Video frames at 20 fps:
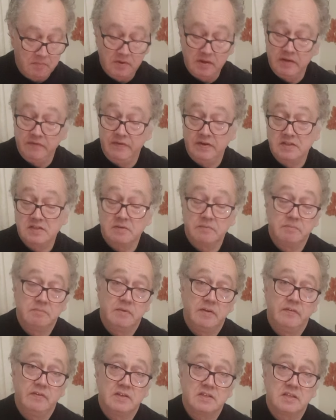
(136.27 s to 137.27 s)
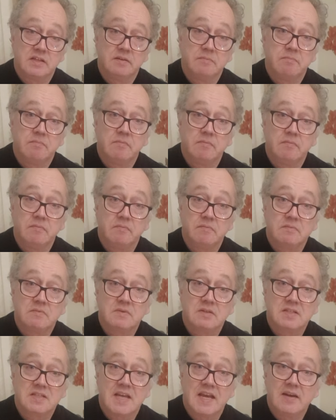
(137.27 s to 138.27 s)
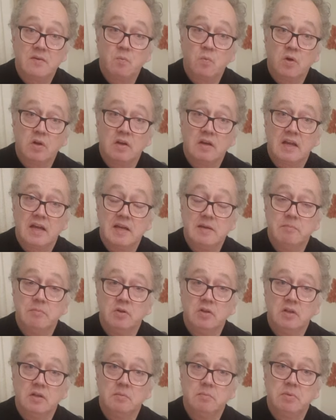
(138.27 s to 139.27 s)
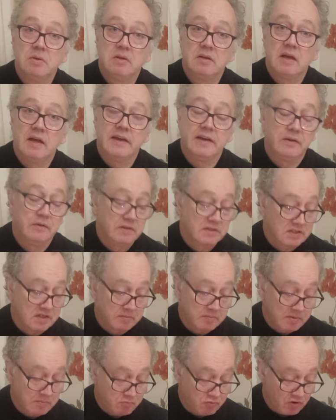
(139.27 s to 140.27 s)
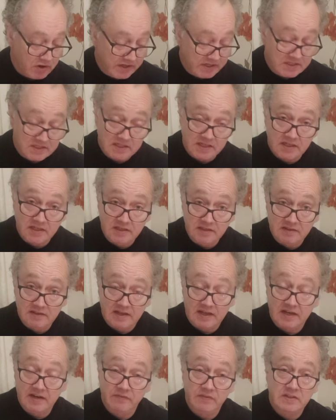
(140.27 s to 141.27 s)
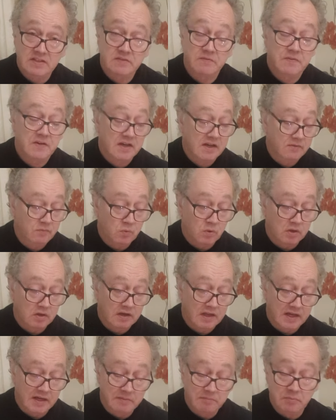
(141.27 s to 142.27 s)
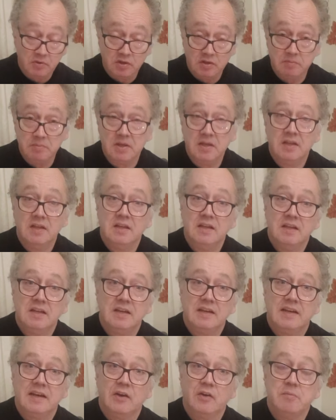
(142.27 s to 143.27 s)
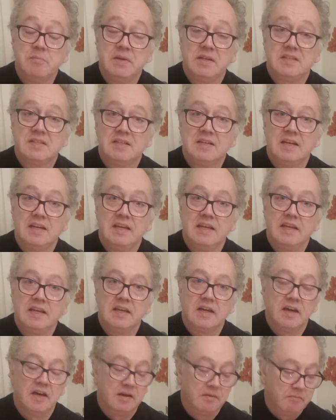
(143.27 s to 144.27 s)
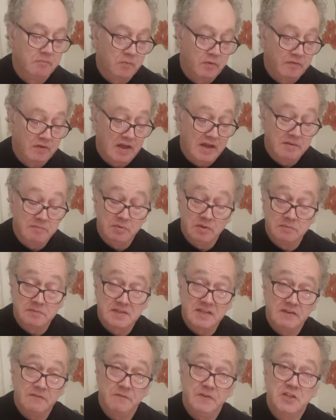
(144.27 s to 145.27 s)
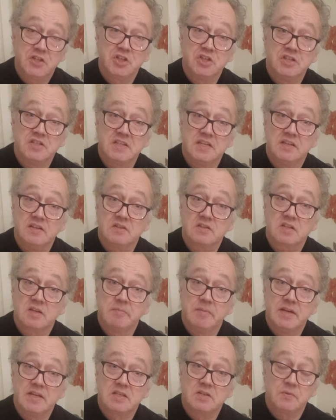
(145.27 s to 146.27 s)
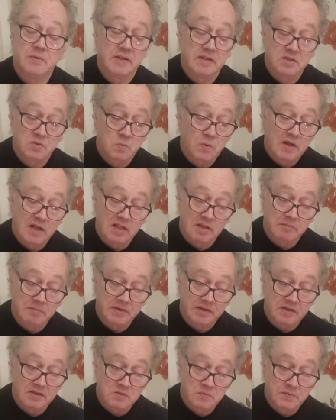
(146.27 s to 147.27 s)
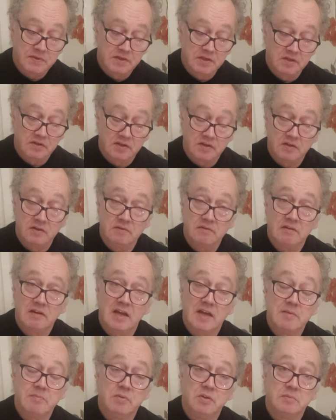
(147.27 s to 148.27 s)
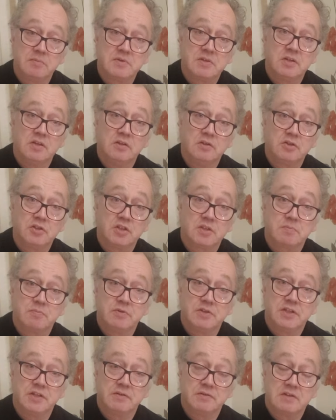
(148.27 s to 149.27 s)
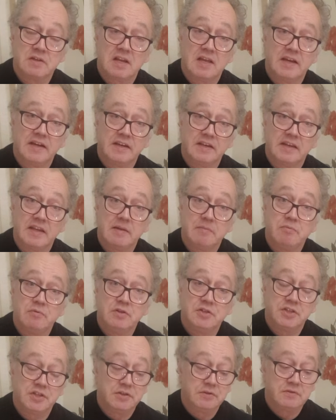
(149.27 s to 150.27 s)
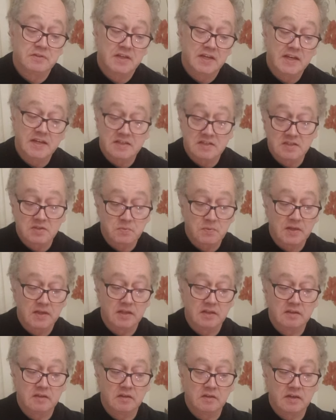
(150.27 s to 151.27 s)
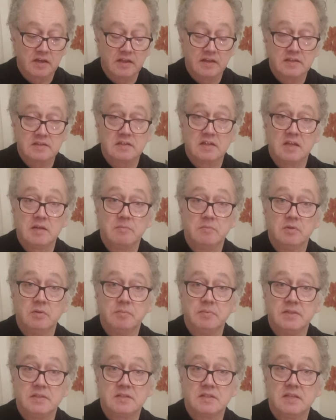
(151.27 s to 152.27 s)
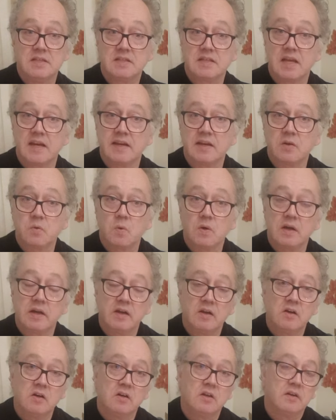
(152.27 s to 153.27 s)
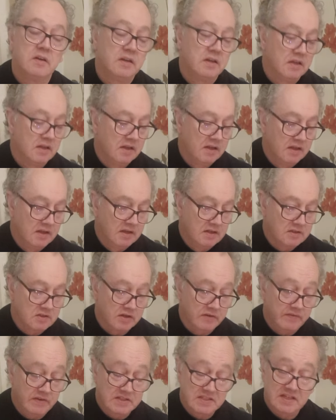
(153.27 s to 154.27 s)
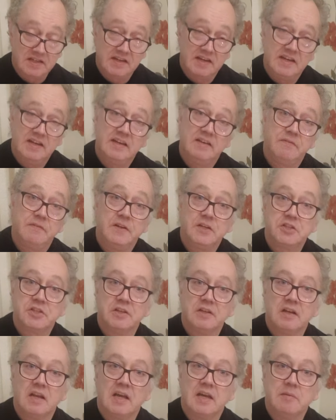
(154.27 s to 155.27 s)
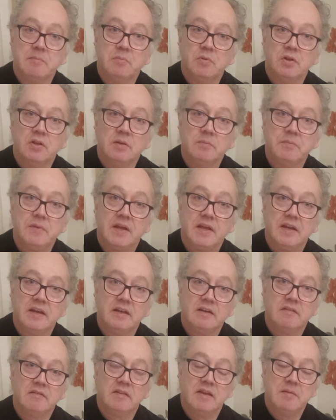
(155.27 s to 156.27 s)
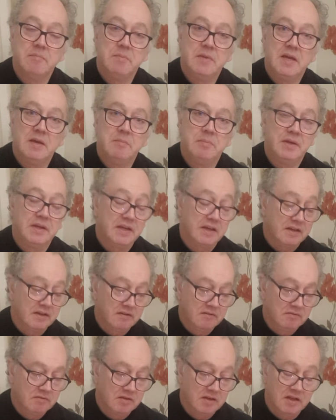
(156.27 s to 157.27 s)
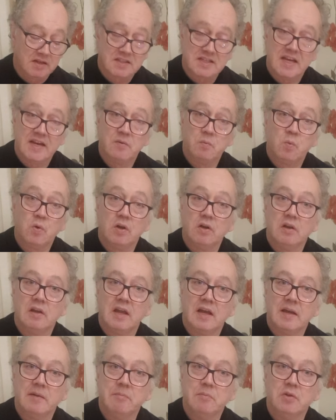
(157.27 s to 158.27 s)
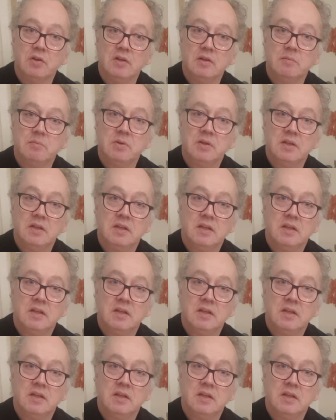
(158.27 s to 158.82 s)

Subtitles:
if it's a 10 watt light bulb, I know it's going to be brighter than if it's a 5 watt light bulb. Now, admittedly, with light bulbs, the efficiency does come into it as well, because we know that light bulbs don't just produce light, they produce heat as well. Okay, this light bulb is getting quite hot. So if it's an inefficient light bulb, then it may be a 10 watt light bulb,